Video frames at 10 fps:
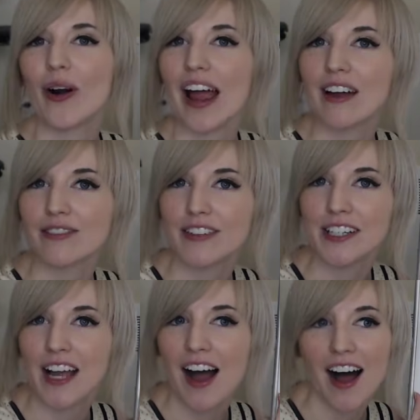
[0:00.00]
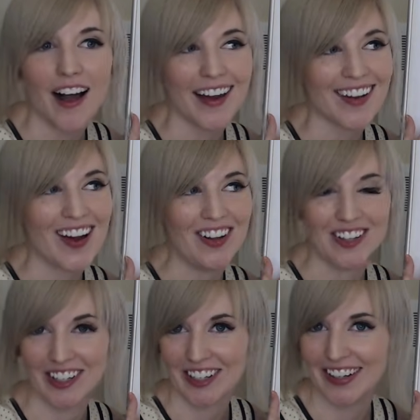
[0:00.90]
every eye
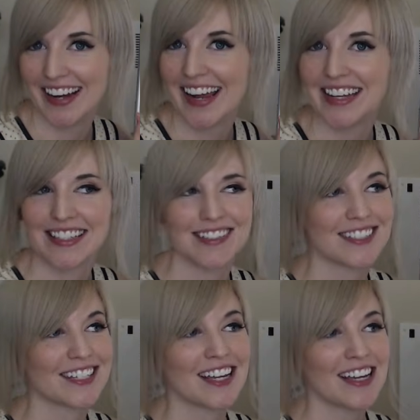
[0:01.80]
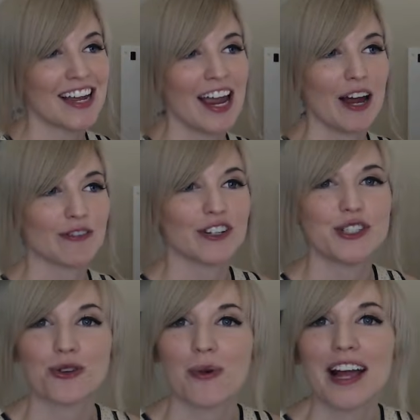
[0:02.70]
color and every
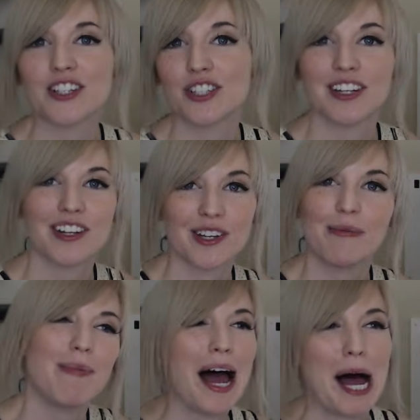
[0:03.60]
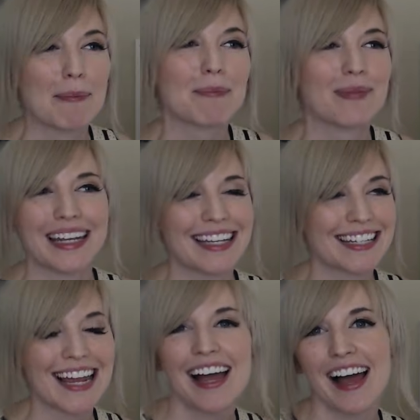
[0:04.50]
direction on a map
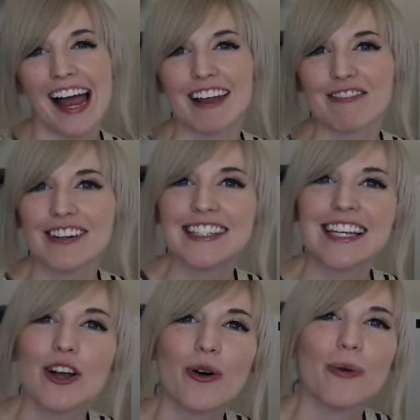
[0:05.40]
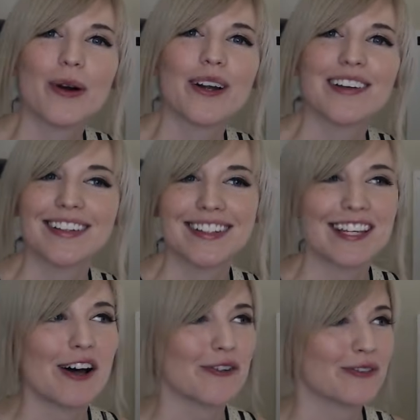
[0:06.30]
and every single word
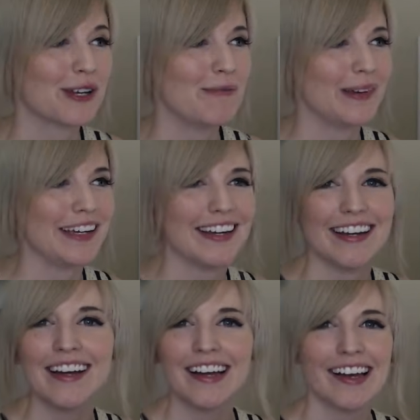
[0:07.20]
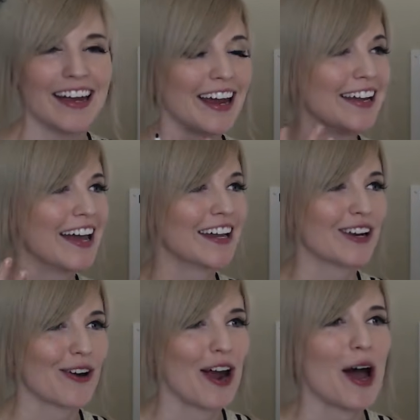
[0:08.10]
itself can be an
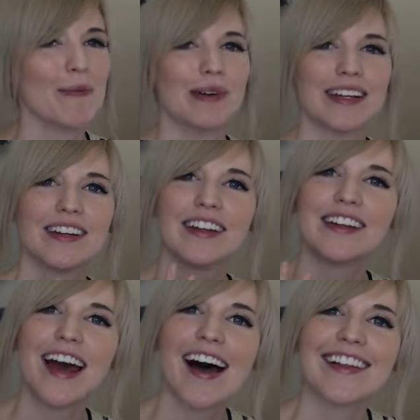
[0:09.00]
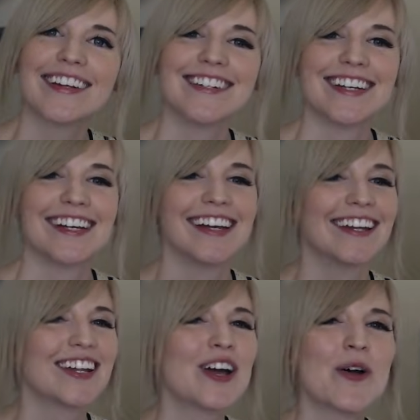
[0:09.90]
anagram and an analogy,
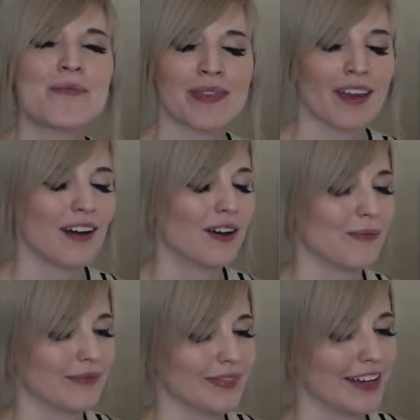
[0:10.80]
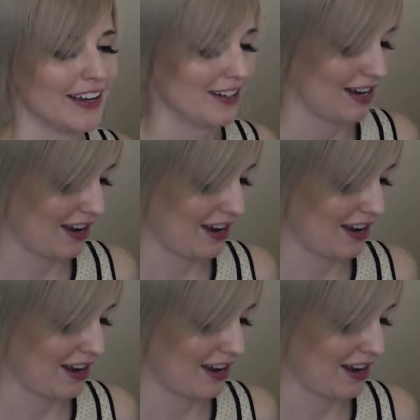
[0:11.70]
and